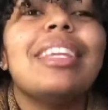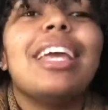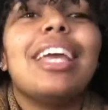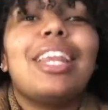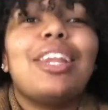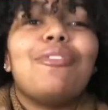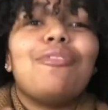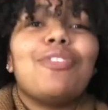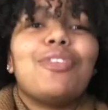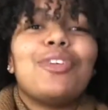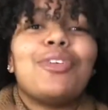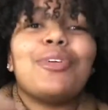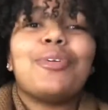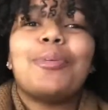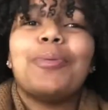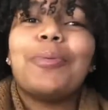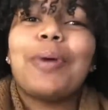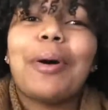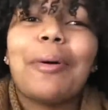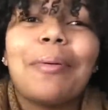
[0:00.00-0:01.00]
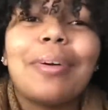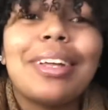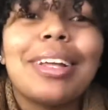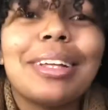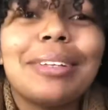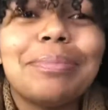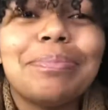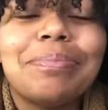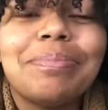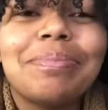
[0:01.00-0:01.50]
And if you're new,
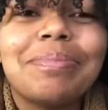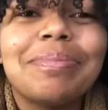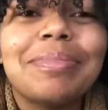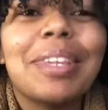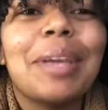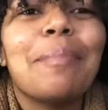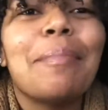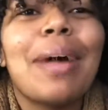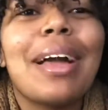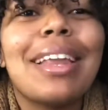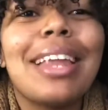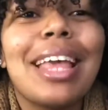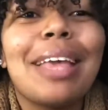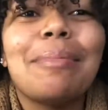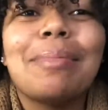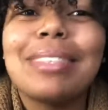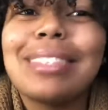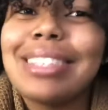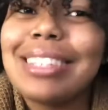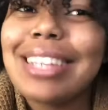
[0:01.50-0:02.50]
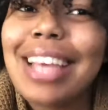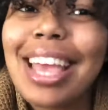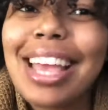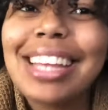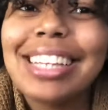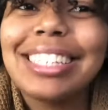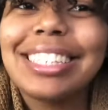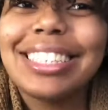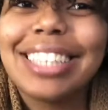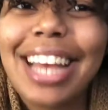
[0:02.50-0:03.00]
welcome. My name is
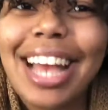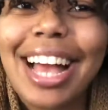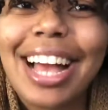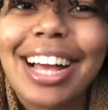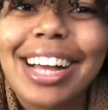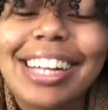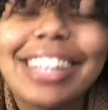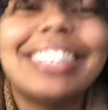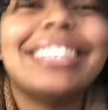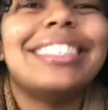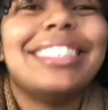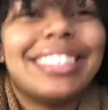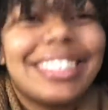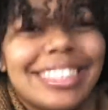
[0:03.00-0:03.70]
Deja.